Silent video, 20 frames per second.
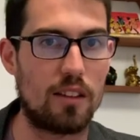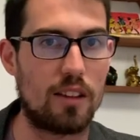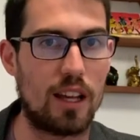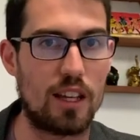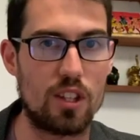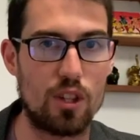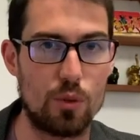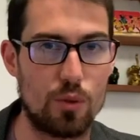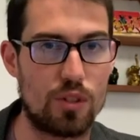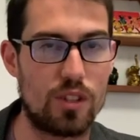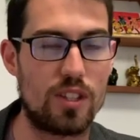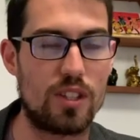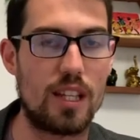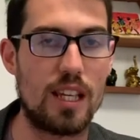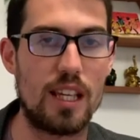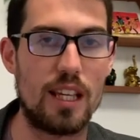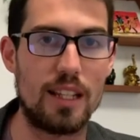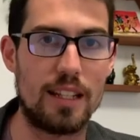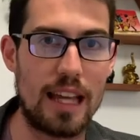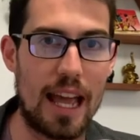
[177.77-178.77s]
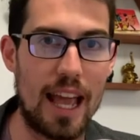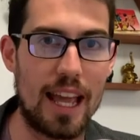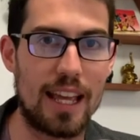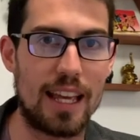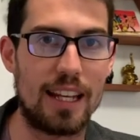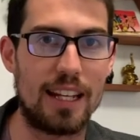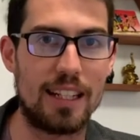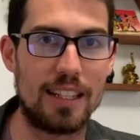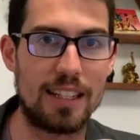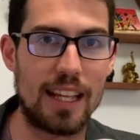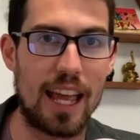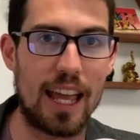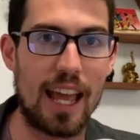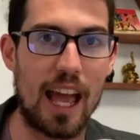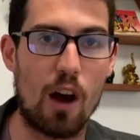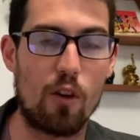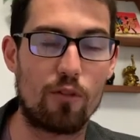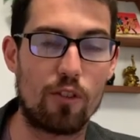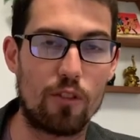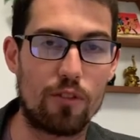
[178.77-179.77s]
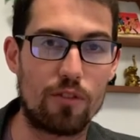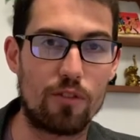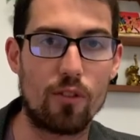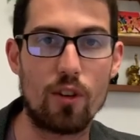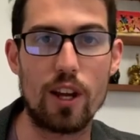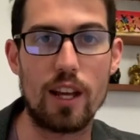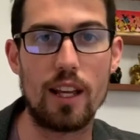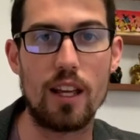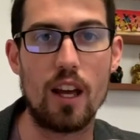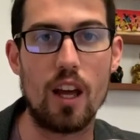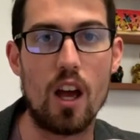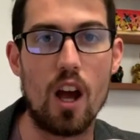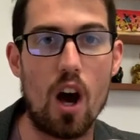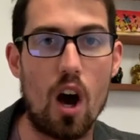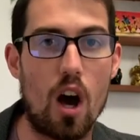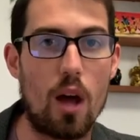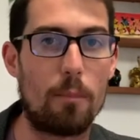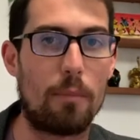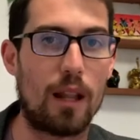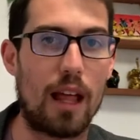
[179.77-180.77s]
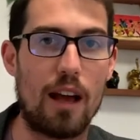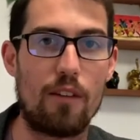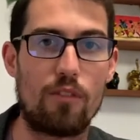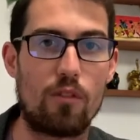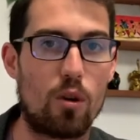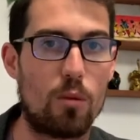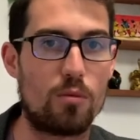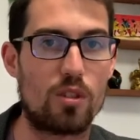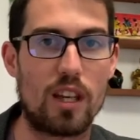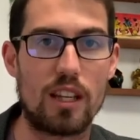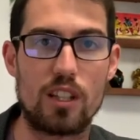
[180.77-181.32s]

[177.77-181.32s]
that you see day in and day out for free on platforms like